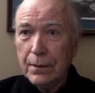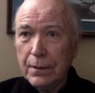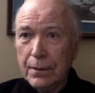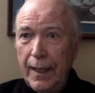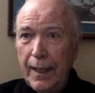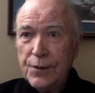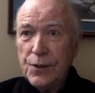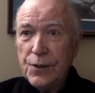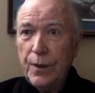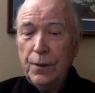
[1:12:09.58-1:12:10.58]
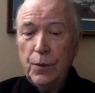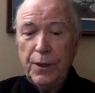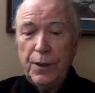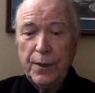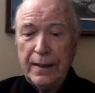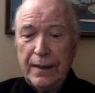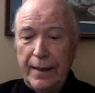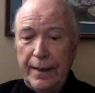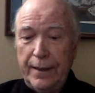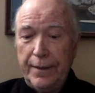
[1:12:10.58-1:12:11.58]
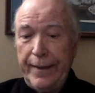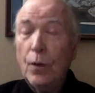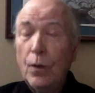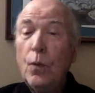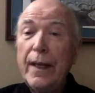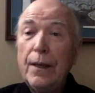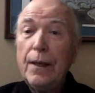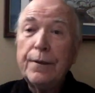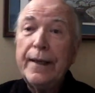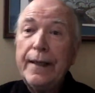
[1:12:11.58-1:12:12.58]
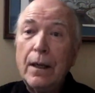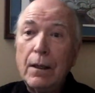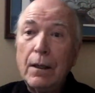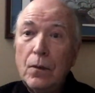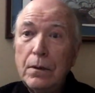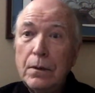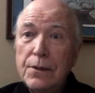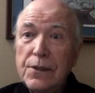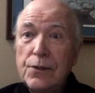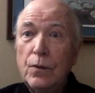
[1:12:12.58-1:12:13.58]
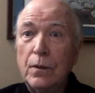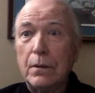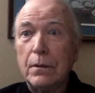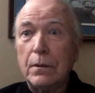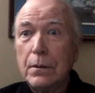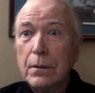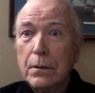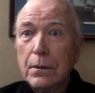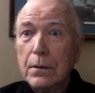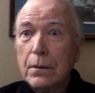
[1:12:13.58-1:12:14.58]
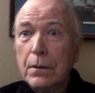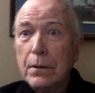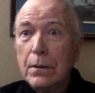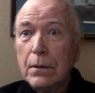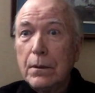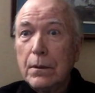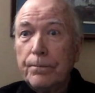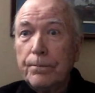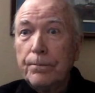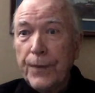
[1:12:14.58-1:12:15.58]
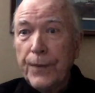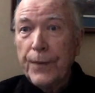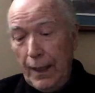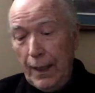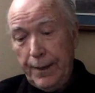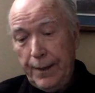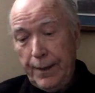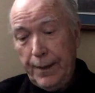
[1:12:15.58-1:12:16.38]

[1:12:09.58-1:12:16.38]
And so we create, in a way, we create our own school. That's right. Our own